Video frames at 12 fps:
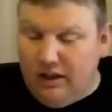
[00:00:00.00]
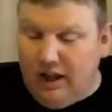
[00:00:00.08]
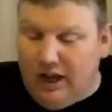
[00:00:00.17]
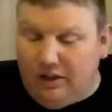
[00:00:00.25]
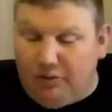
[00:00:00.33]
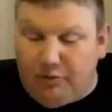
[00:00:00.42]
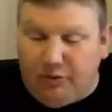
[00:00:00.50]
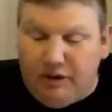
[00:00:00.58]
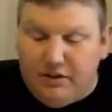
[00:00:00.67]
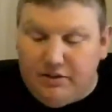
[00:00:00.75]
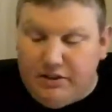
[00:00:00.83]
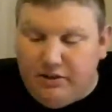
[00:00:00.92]
At
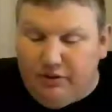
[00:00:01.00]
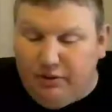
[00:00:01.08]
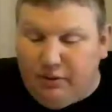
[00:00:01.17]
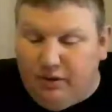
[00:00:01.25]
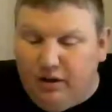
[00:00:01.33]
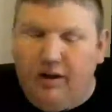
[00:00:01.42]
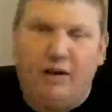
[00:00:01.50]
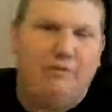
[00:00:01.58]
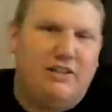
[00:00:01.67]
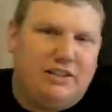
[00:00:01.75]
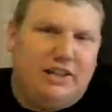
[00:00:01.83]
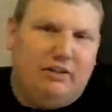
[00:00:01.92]
3-2, I'm in
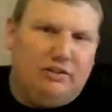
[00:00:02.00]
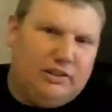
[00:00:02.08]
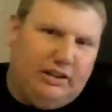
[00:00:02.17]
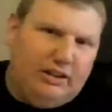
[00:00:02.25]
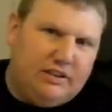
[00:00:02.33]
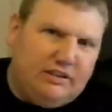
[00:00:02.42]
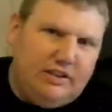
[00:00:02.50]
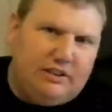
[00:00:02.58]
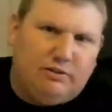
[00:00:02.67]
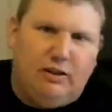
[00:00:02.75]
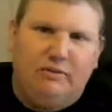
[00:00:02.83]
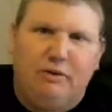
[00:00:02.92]
the St. Louis area, so
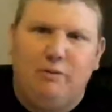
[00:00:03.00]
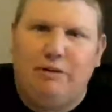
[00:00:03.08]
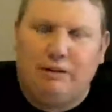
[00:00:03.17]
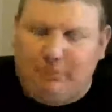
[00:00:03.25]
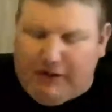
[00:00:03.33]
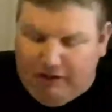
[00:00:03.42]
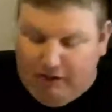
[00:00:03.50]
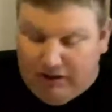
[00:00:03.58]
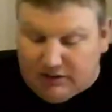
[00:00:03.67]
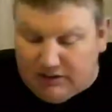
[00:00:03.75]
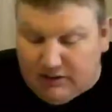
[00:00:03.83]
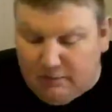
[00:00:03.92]
that's why I'm all about the
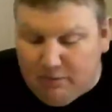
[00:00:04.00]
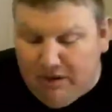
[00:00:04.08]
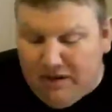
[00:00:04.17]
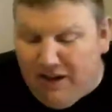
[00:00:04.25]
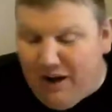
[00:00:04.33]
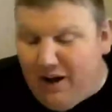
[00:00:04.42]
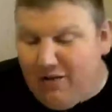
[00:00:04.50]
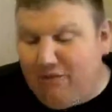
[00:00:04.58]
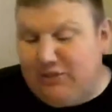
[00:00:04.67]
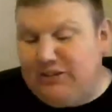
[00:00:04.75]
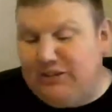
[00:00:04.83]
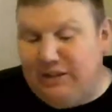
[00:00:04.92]
Battlehawks.
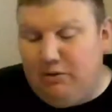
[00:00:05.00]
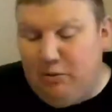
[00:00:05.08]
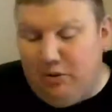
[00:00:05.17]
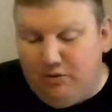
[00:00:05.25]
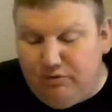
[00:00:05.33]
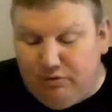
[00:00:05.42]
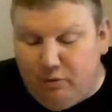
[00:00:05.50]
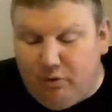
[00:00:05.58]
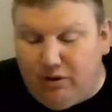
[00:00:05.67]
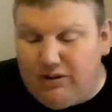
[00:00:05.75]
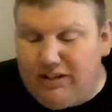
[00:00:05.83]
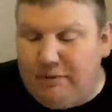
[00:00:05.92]
Versus the
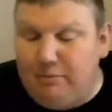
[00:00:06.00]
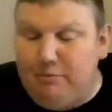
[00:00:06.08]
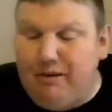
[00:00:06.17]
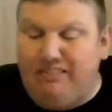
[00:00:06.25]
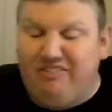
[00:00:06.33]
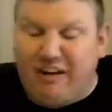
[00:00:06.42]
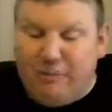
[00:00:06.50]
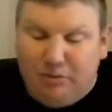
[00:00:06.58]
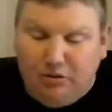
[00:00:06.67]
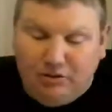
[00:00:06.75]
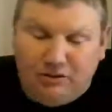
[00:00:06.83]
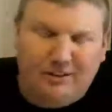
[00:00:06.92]
1-4 Tampa Bay
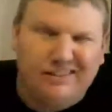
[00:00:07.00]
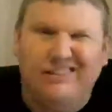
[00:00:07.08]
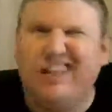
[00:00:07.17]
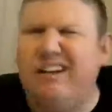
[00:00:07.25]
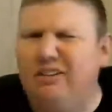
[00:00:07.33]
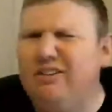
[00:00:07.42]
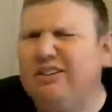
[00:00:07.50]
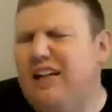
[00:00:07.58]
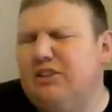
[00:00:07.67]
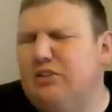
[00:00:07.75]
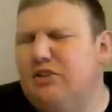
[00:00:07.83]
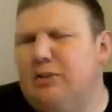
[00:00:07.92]
Vipers. St. Louis
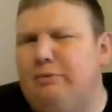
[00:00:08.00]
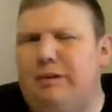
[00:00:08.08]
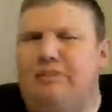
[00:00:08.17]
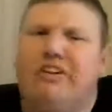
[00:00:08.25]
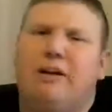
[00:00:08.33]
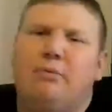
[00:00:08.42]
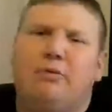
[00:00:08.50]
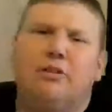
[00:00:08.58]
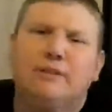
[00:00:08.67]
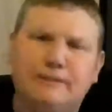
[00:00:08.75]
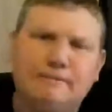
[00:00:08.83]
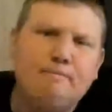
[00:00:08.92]
actually should have been the
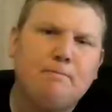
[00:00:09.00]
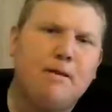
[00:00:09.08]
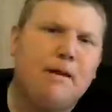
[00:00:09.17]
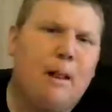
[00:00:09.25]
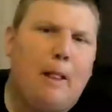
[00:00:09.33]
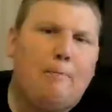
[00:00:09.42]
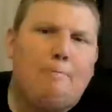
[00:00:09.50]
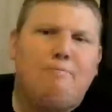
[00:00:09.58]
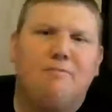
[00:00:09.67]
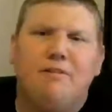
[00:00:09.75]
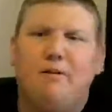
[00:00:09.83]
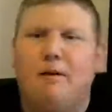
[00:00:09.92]
Vipers.
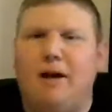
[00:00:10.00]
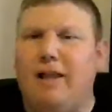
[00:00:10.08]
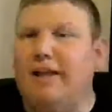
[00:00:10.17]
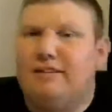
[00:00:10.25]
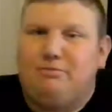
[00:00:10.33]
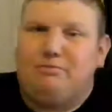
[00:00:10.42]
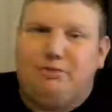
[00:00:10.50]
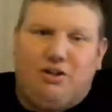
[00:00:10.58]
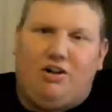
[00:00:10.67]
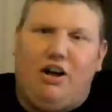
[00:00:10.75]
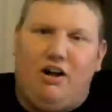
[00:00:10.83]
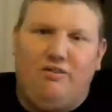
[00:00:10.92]
I like the
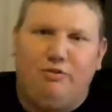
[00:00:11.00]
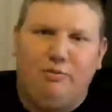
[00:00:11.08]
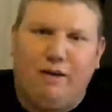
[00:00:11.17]
Ka-ka for the